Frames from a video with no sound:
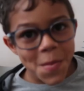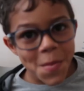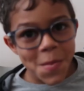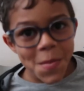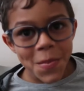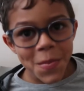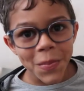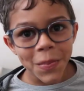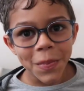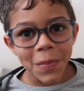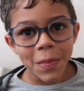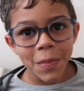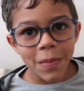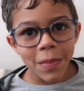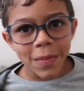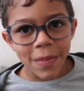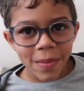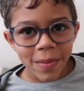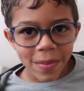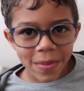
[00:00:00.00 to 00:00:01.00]
Look
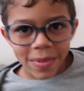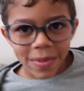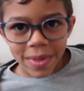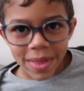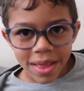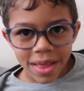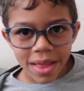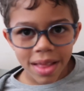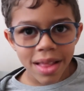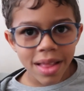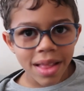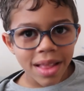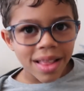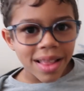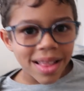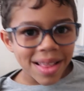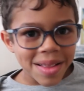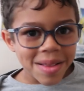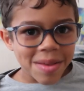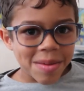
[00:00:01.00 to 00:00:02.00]
who showed up. How
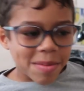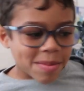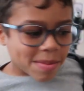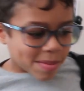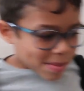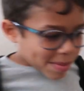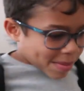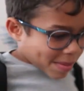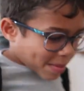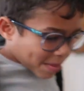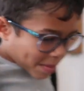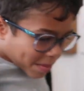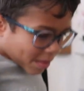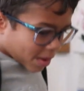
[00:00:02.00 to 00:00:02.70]
was the appointment?